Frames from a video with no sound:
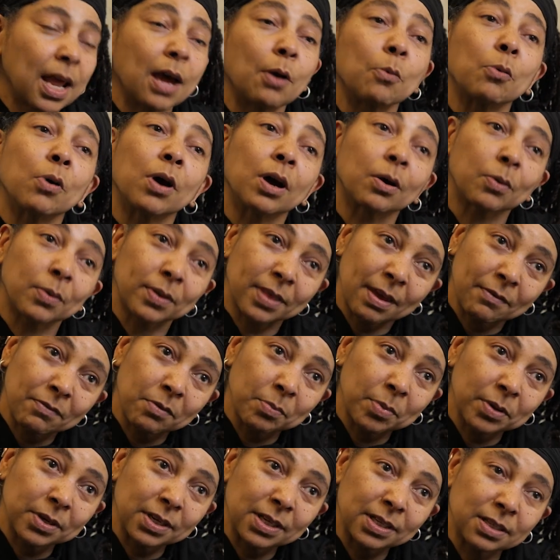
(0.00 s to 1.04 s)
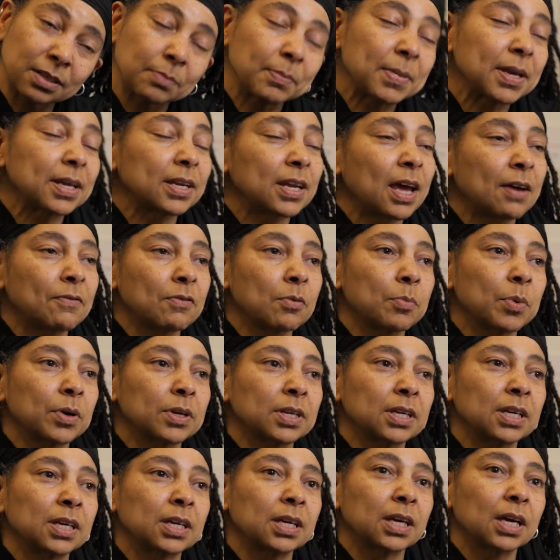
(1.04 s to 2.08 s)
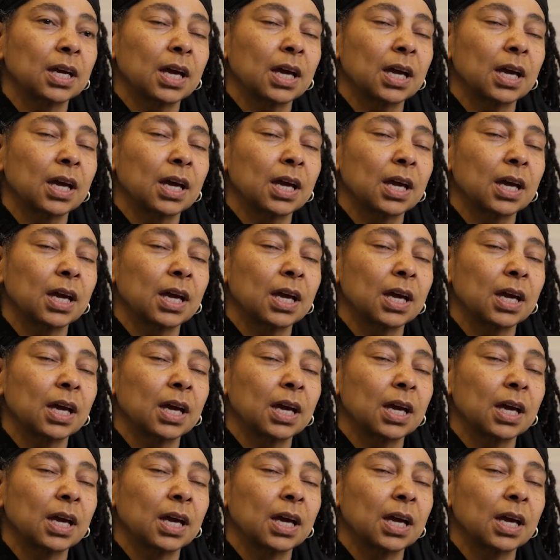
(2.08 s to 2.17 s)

network with everybody, to meet everybody.